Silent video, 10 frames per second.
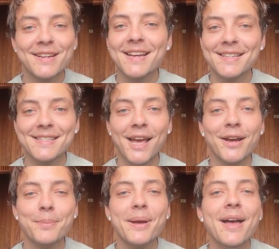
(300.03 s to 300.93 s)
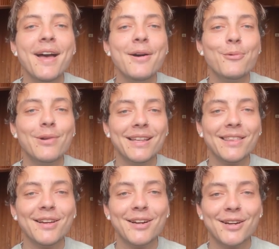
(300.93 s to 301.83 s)
a nice setup
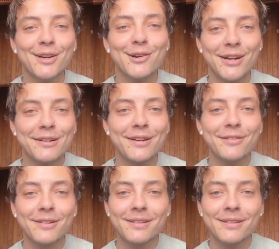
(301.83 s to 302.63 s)
with her current